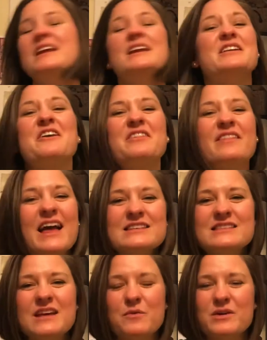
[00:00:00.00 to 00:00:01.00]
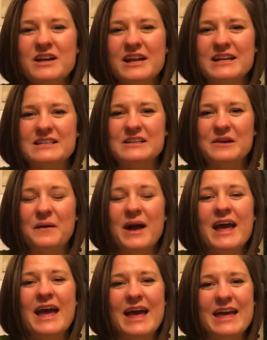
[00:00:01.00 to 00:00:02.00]
Now, the last thing we're going to do
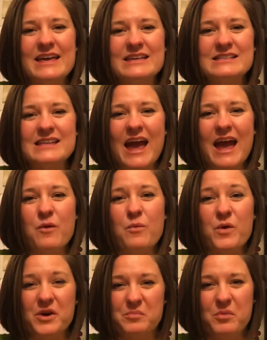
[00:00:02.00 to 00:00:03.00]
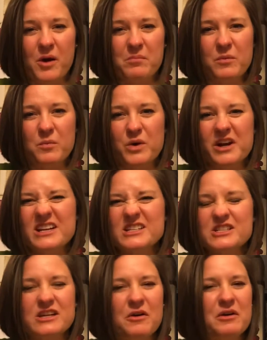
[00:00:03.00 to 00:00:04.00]
is a word problem. We're going to
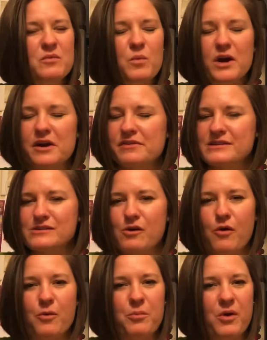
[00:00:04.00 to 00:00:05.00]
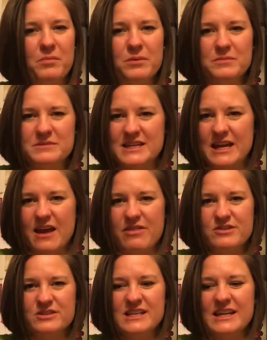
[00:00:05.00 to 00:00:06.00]
just go ahead and work this whole problem
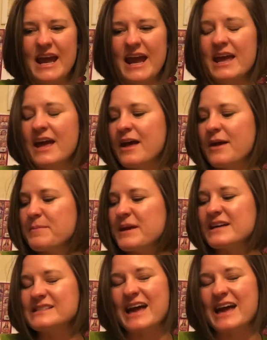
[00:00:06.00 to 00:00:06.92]
together today because it